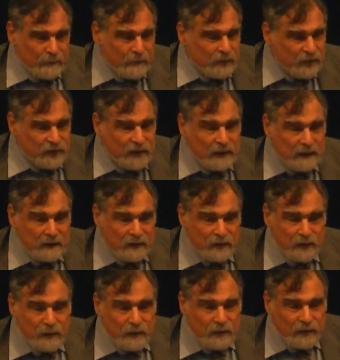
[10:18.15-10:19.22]
sent
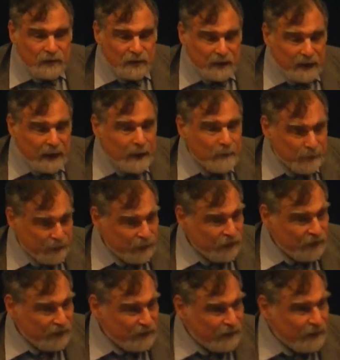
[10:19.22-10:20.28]
students to Cambridge,
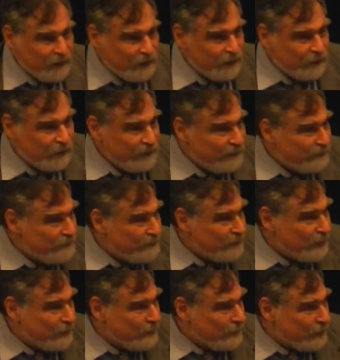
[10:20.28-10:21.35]
not to Oxford,
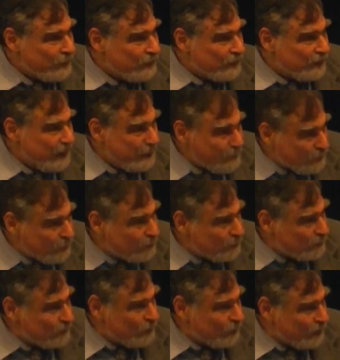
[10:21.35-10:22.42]
because Cambridge was
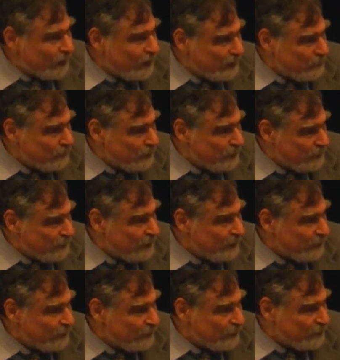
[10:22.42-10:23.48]
more the hotbed of
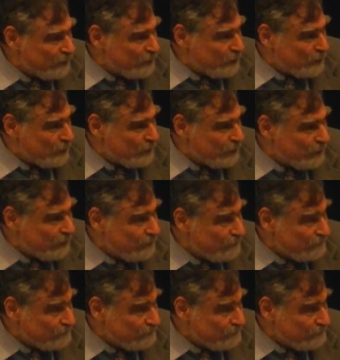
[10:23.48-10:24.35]
Calvinism in the period.